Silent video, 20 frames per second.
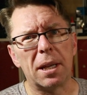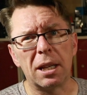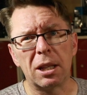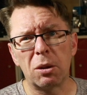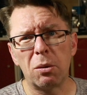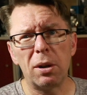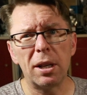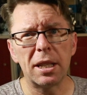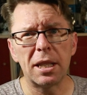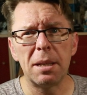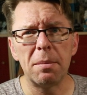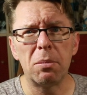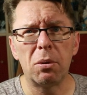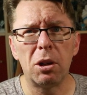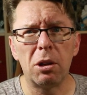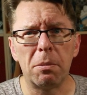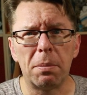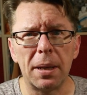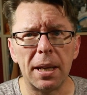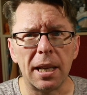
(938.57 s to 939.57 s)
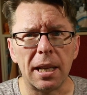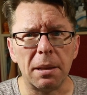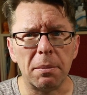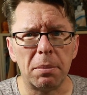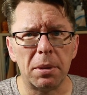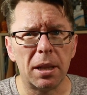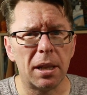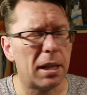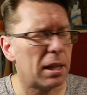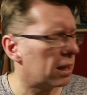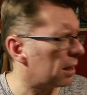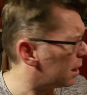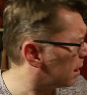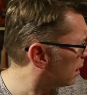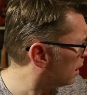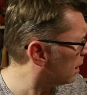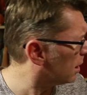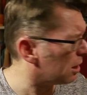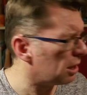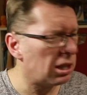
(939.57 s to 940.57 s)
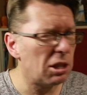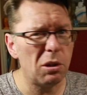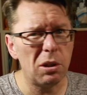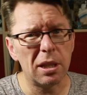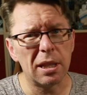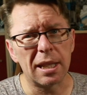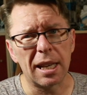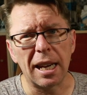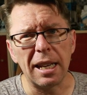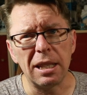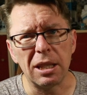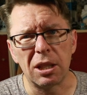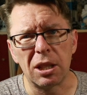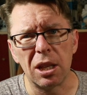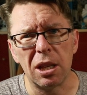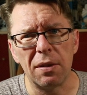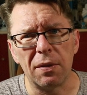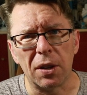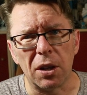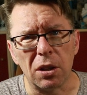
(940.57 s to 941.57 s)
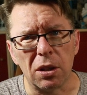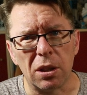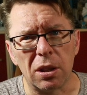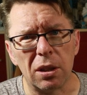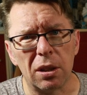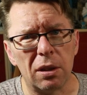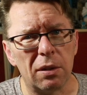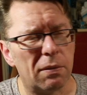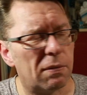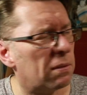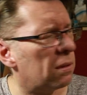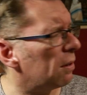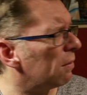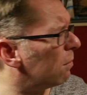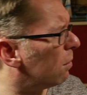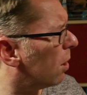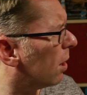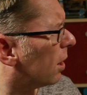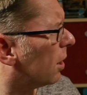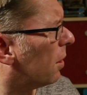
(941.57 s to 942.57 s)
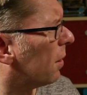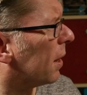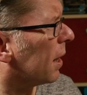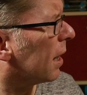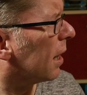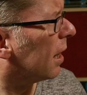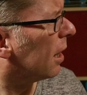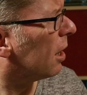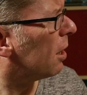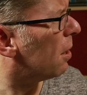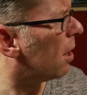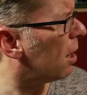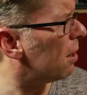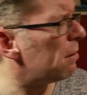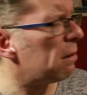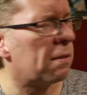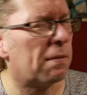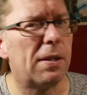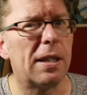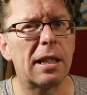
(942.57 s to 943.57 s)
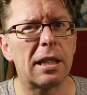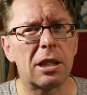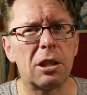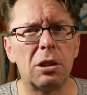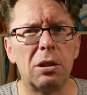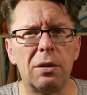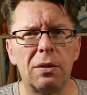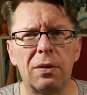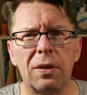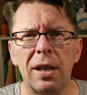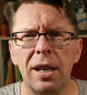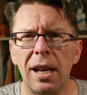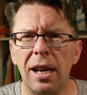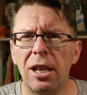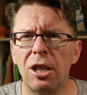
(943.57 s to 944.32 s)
there, quite a simple little plane, but it, it uses eight servos of, of what I've got there, and I, I would have liked to have